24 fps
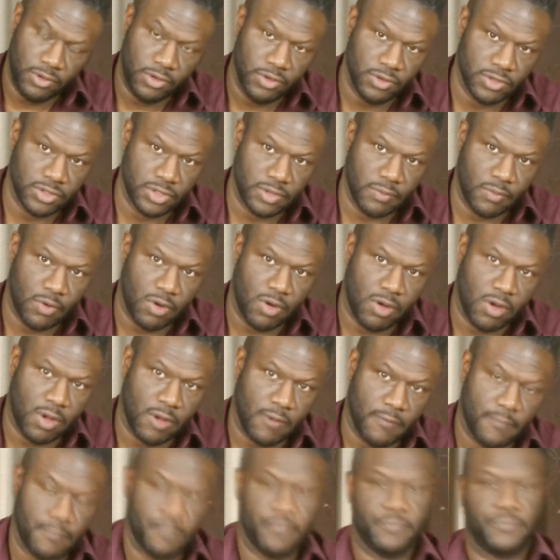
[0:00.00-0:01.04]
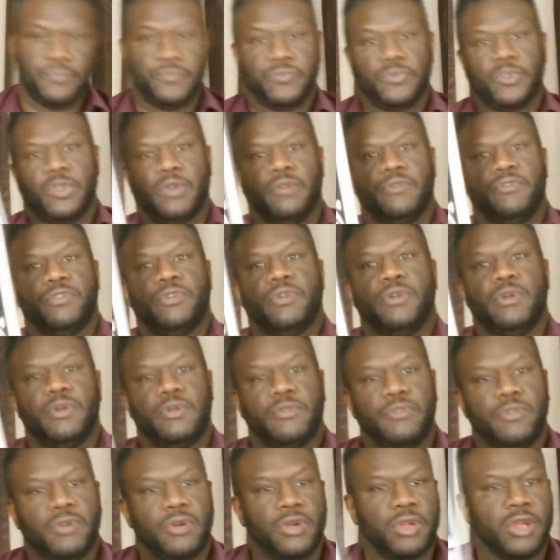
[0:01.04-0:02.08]
you use them all for
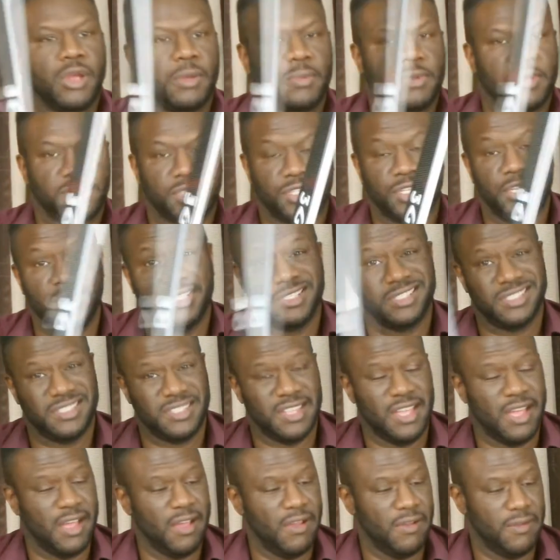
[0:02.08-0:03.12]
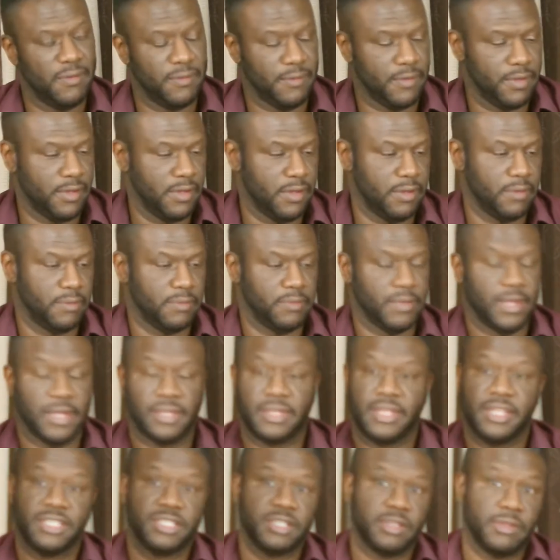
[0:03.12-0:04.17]
a couple of seasons now,
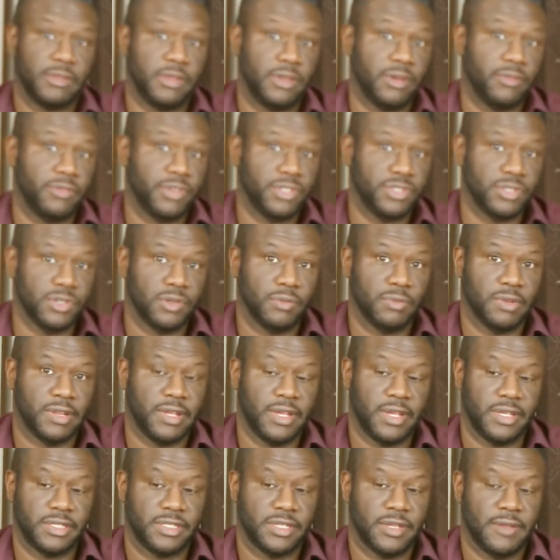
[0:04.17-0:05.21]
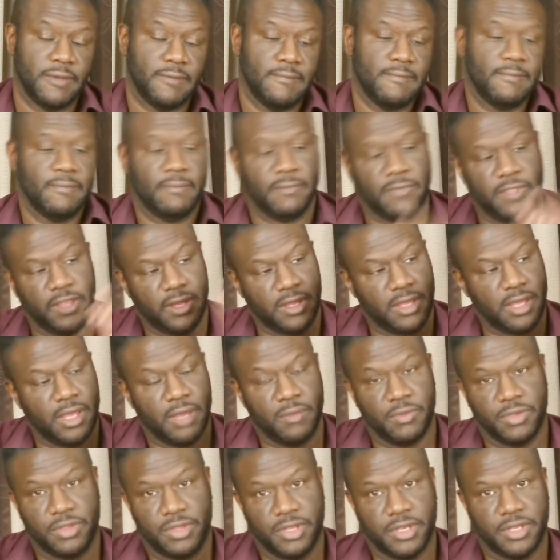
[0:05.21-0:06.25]
like these are the original blades that
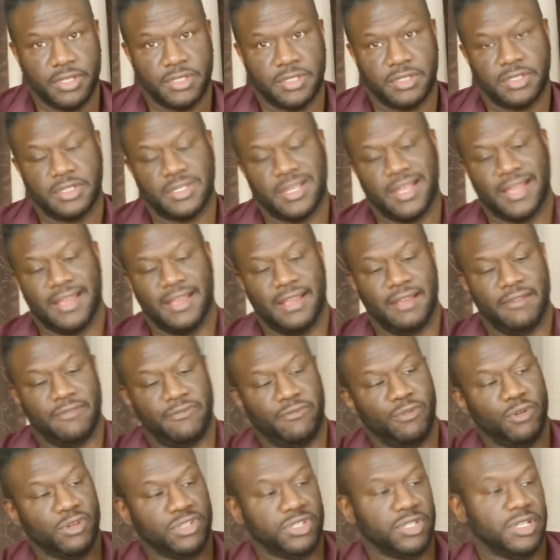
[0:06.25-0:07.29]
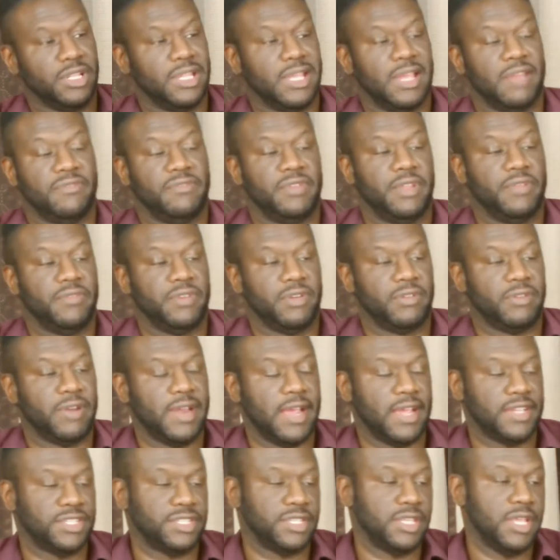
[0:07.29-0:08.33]
came with this. Fortunately, I've never
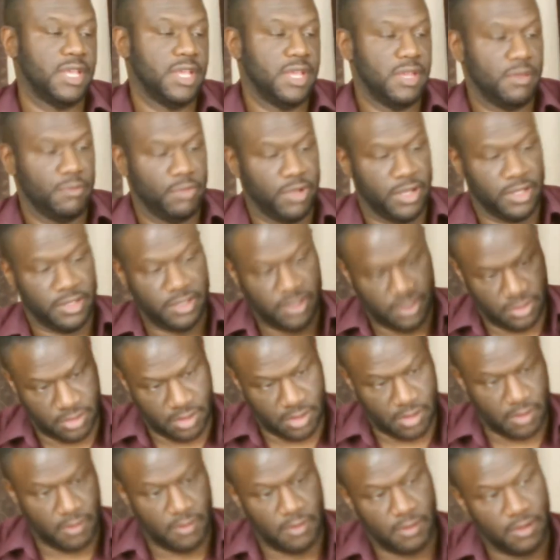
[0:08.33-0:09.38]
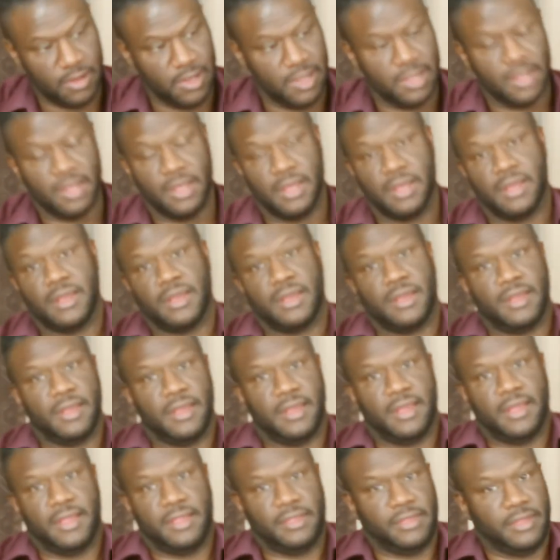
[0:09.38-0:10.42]
crashed, but
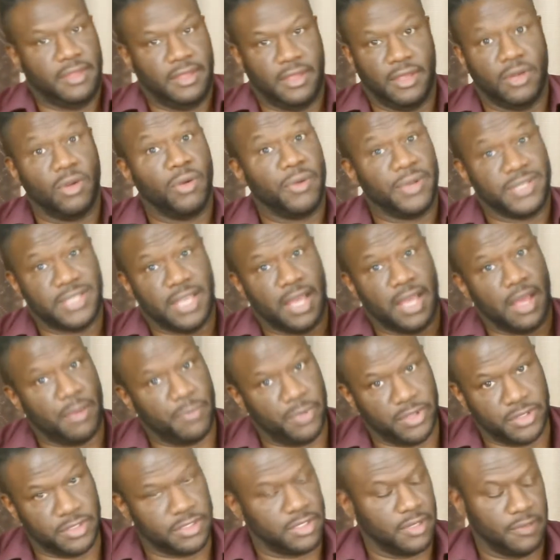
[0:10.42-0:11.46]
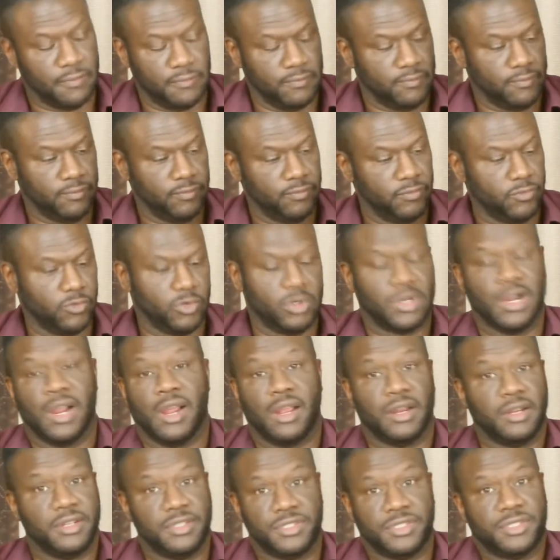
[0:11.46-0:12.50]
it always happens,
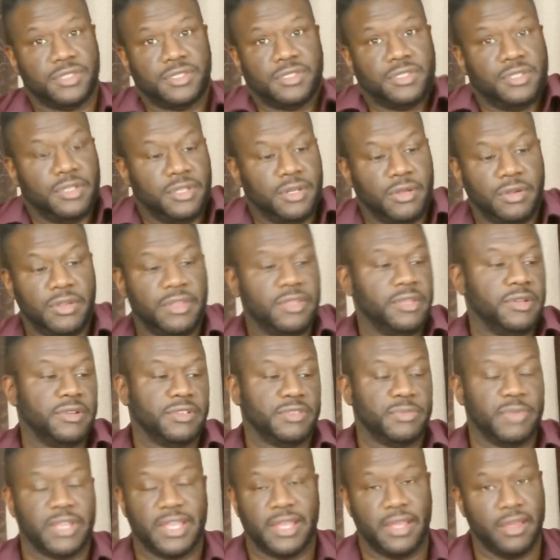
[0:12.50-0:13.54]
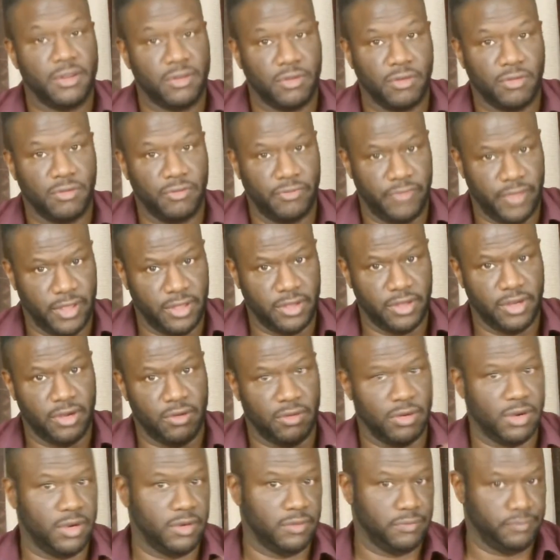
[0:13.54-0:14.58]
regardless. Either it's mechanical
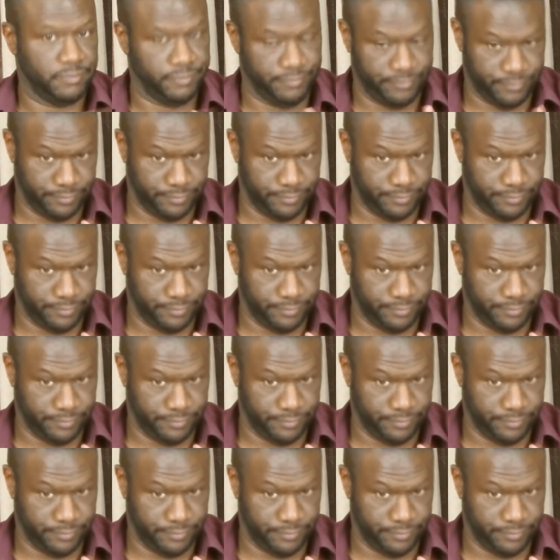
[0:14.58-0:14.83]
failure or.